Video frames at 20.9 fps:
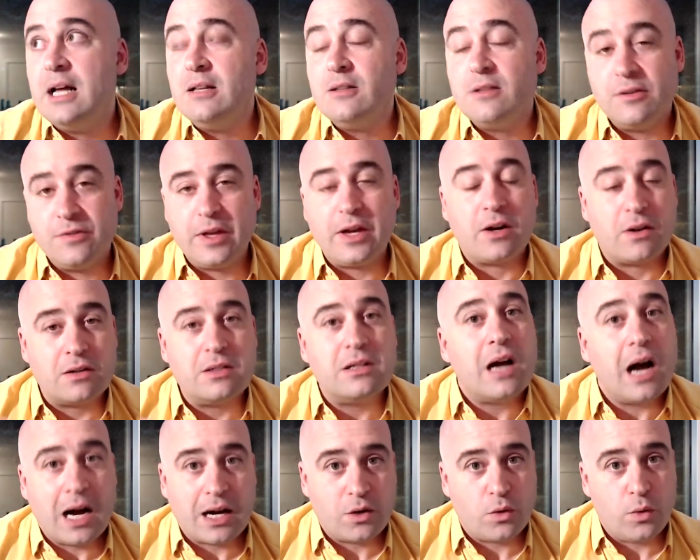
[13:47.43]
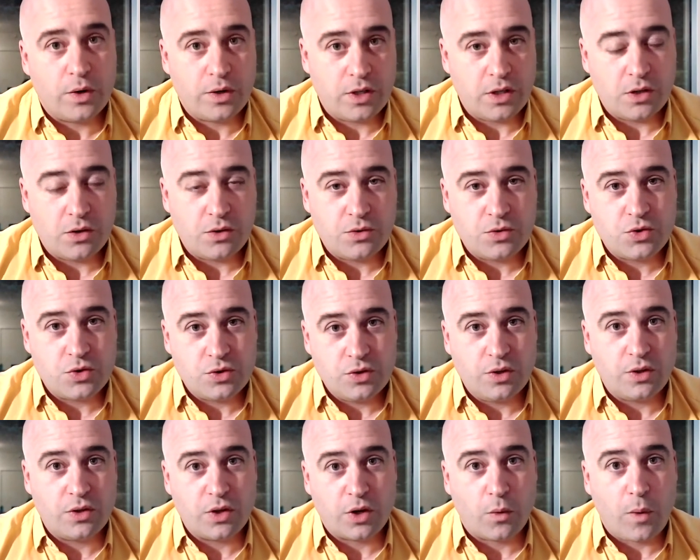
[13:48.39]
that they are not going to use
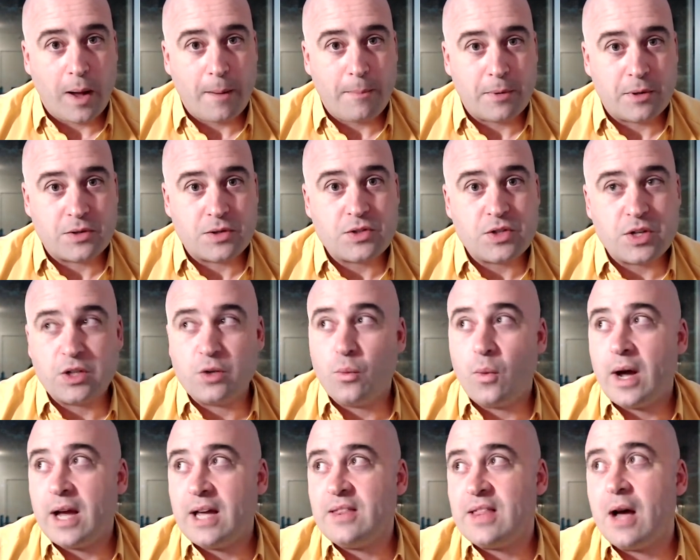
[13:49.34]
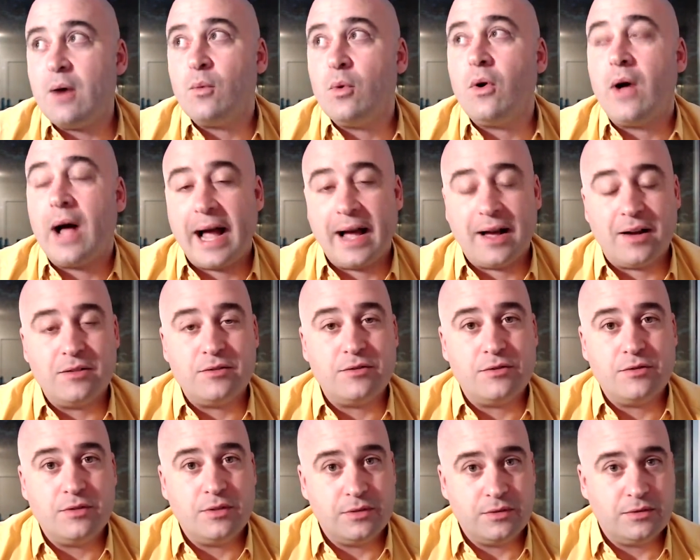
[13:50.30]
nuclear weapons in a way that will have
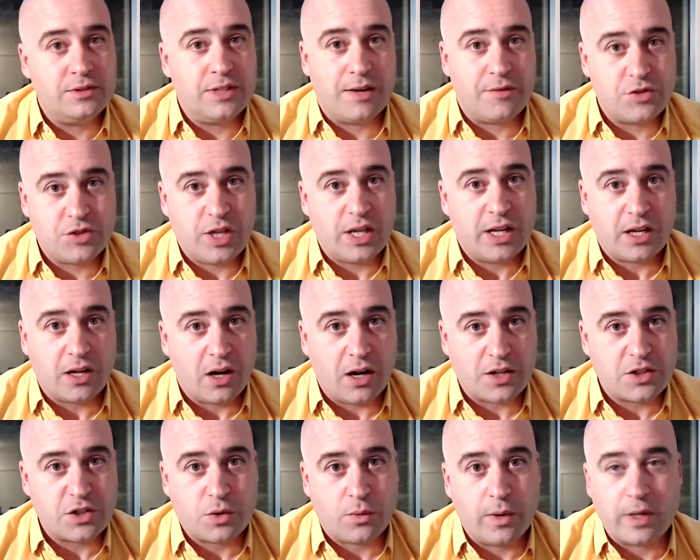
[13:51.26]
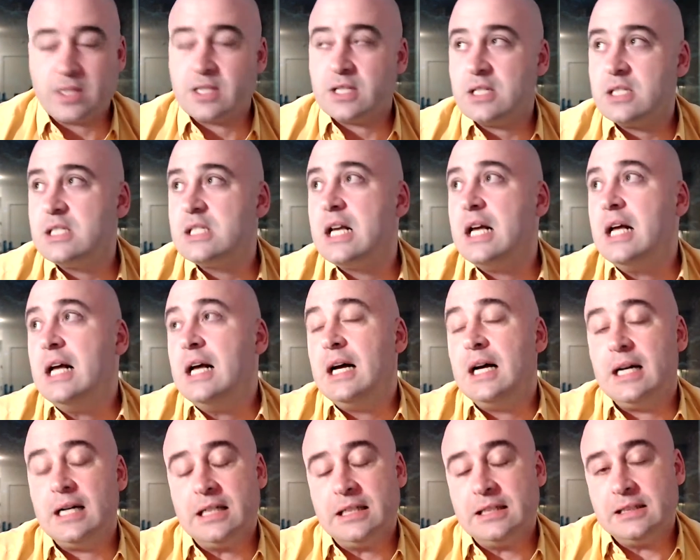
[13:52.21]
devastating consequences
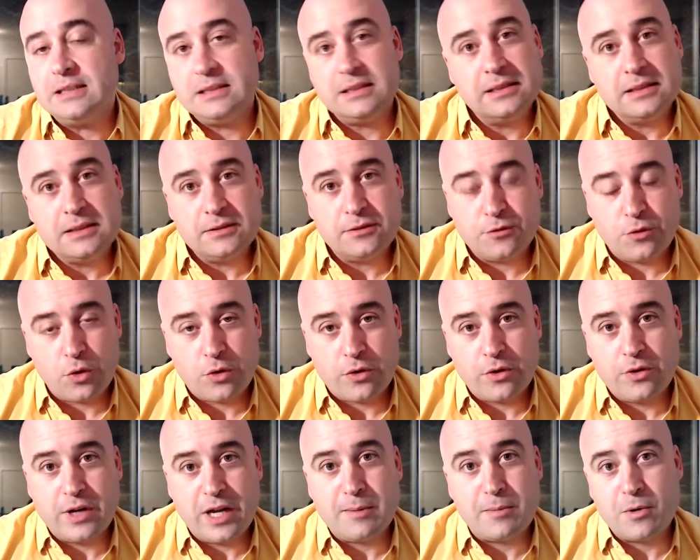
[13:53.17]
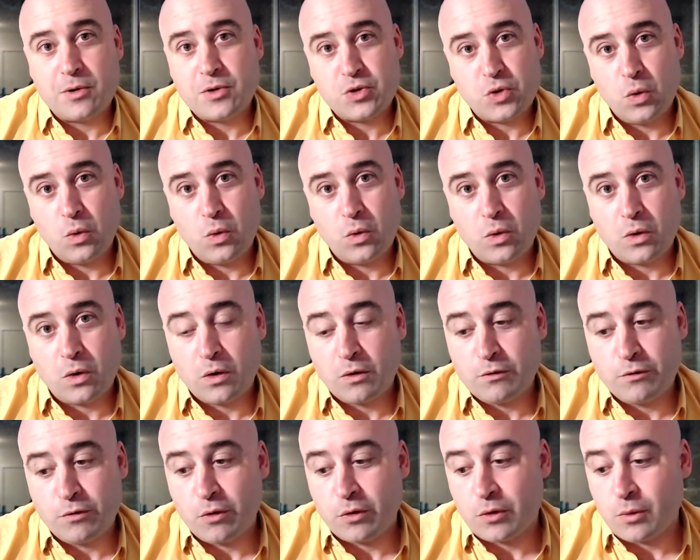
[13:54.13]
for their neighbors or
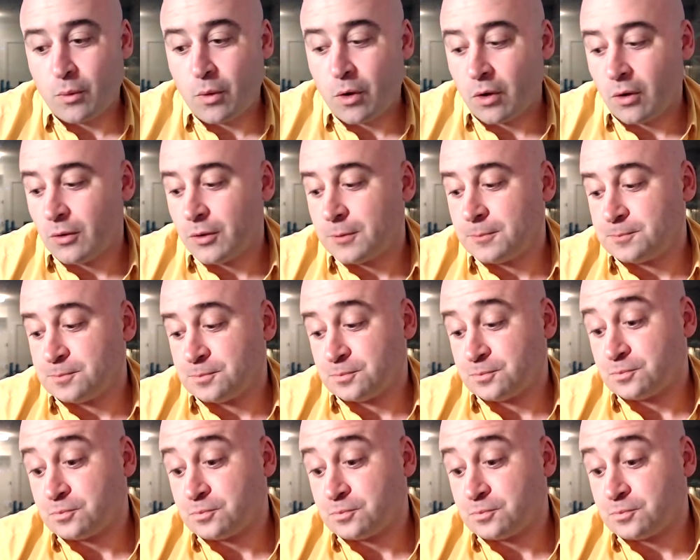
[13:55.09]
for the world.